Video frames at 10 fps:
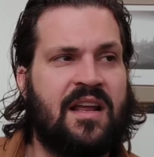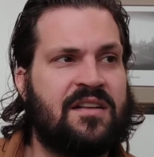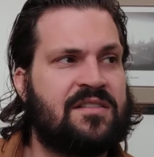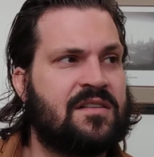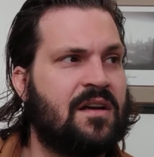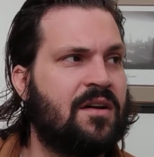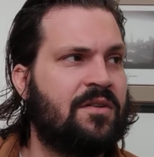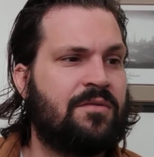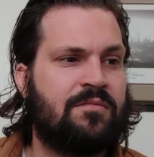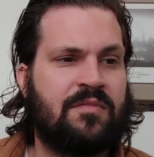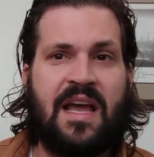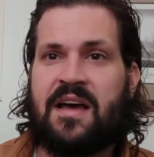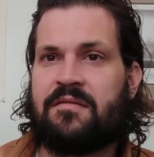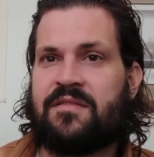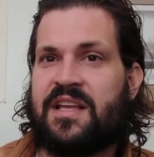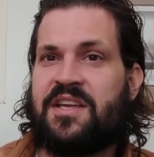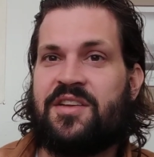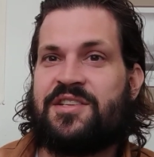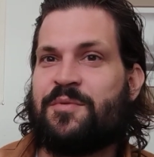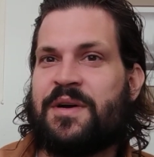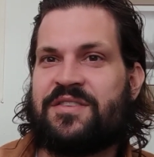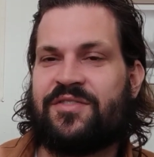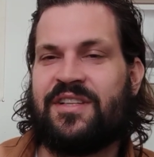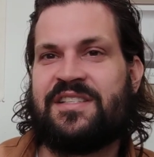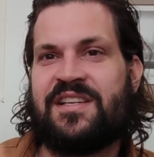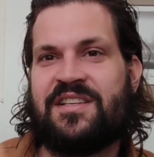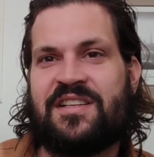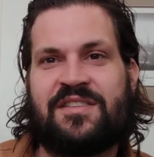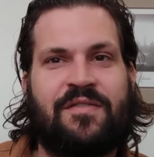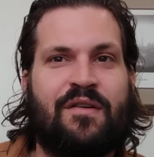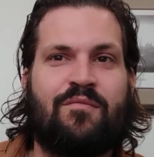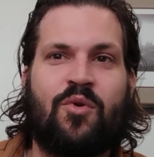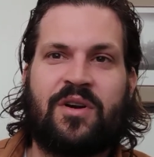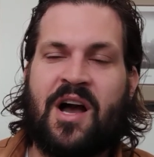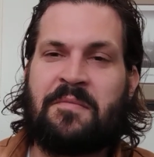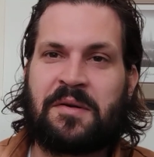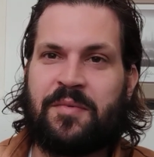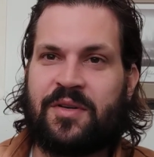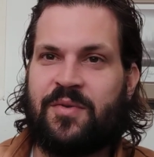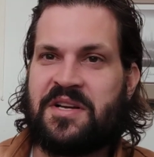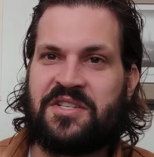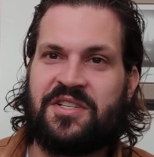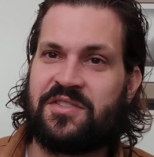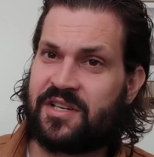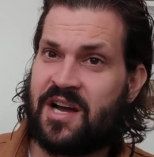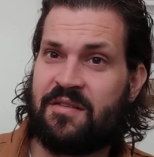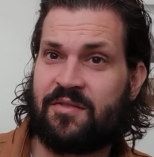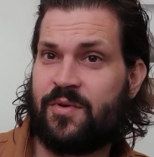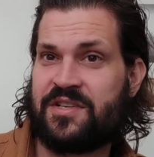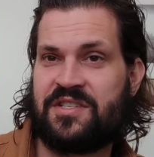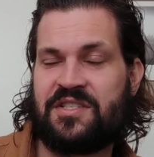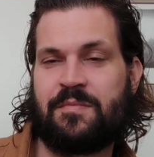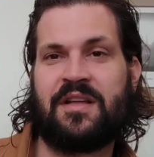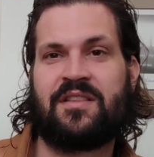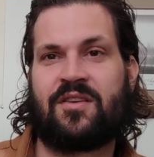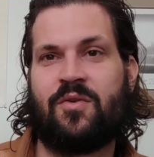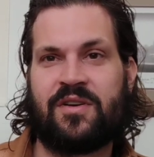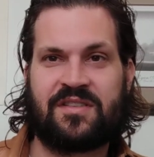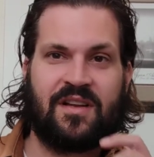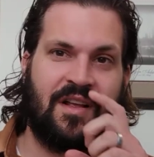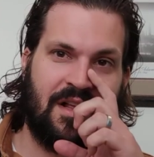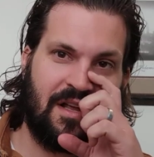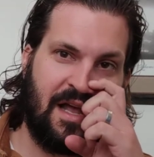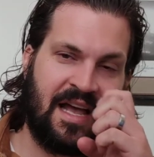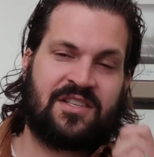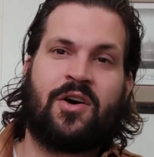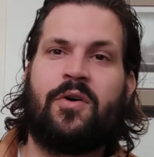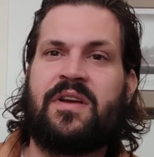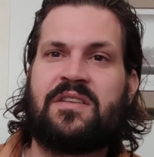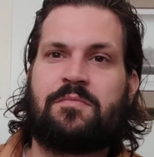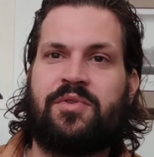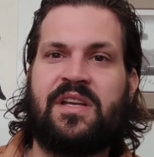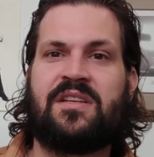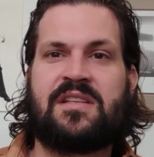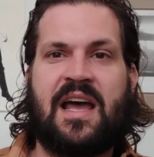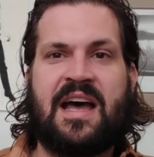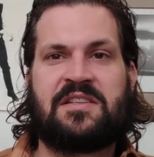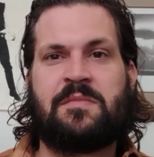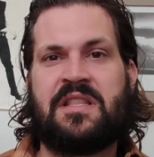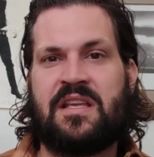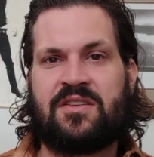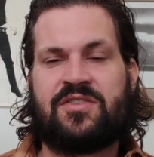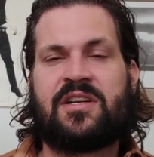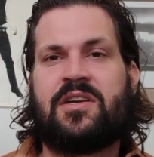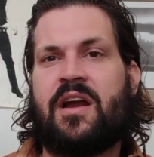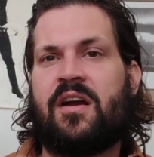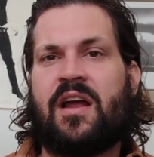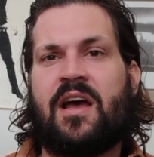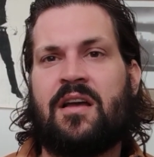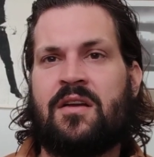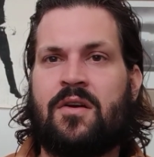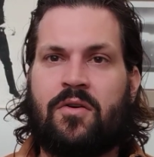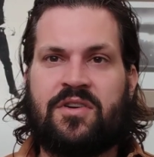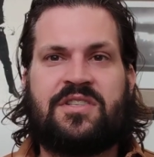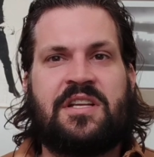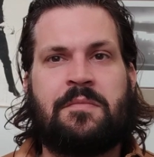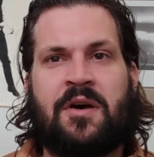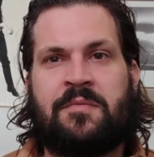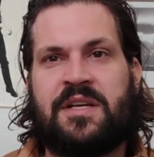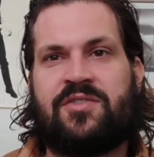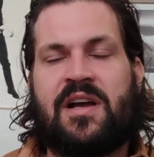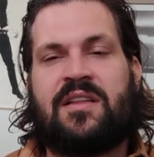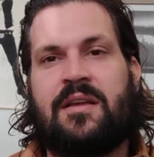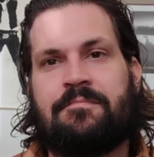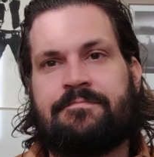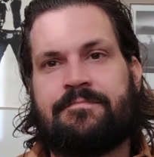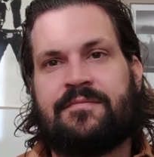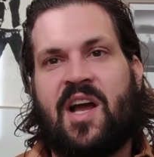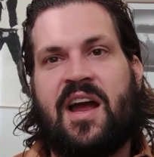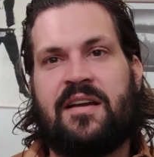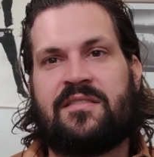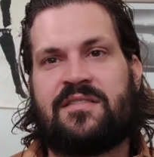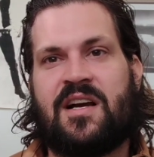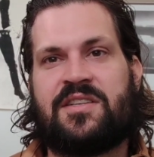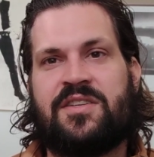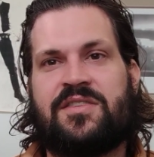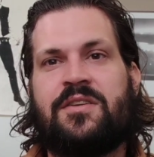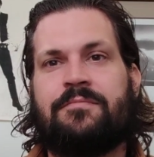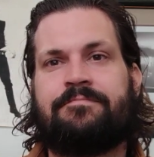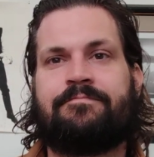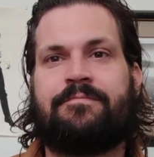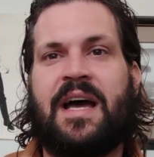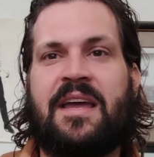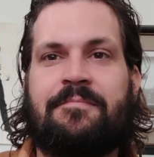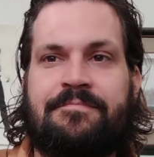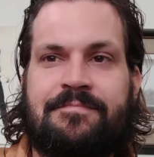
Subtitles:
And so, yeah, thank you so much for listening to this. If you have more comic book questions or questions about the course, as always, please ask me in the instructor area or just email me directly. All right, talk to you soon. Bye.